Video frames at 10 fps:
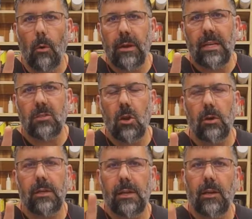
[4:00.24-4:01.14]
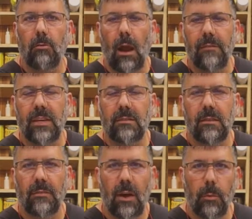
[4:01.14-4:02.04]
we get started in engraving
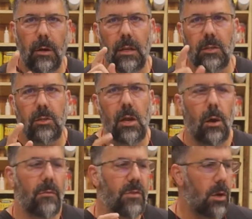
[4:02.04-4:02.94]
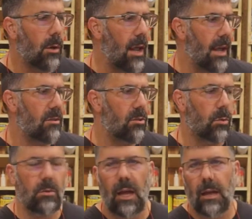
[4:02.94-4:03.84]
stuff, I want to let you know, if you go to
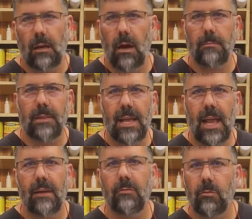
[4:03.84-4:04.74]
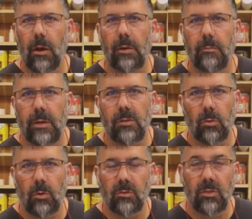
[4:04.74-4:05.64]
xtool.com, they have great
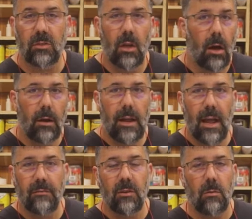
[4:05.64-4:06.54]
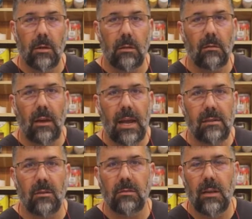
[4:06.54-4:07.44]
resources. On every one of their
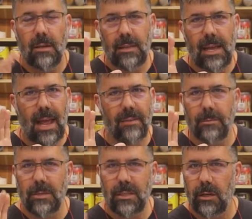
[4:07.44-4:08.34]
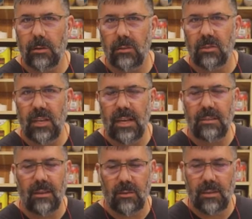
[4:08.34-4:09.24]
lasers, they have a material
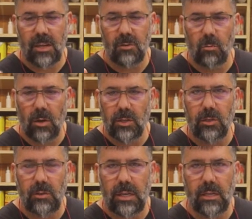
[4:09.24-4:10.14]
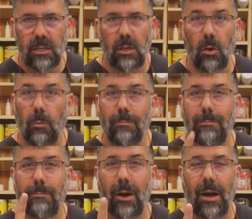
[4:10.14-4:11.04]
settings that'll tell you what you need to do.
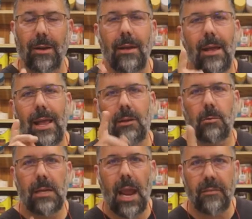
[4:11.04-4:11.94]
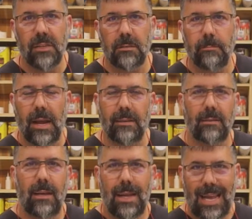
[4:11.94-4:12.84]
But in Creative Space,
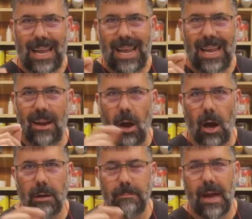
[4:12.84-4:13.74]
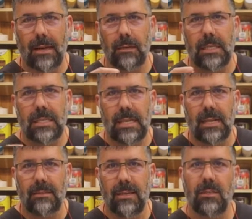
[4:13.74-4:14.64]
it automatically
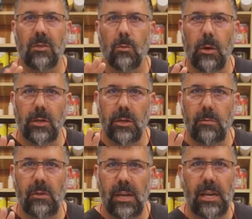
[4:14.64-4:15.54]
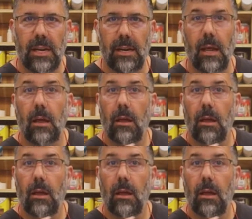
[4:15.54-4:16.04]
sets it to what you need